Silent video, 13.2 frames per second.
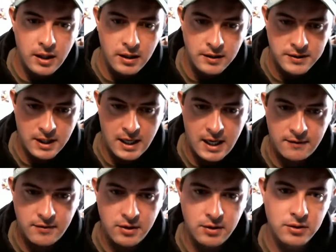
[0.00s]
Unless I
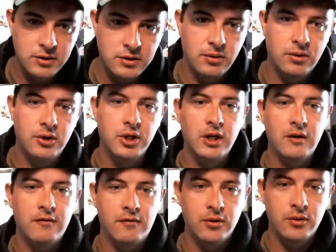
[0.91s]
have to go to the store and
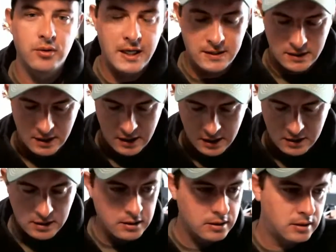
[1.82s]
get food, that's
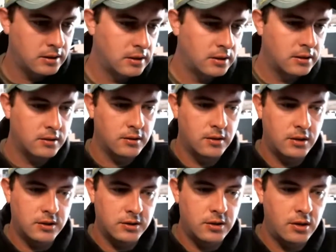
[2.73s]
it. So
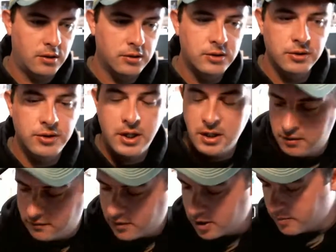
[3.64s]
there's those. So thank
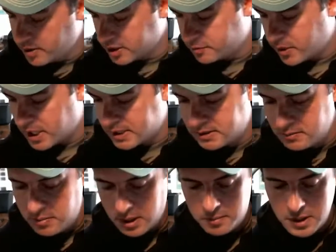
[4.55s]
you very much,
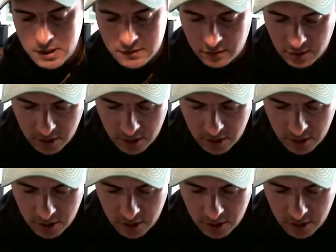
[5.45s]
Boston Baked Beans, for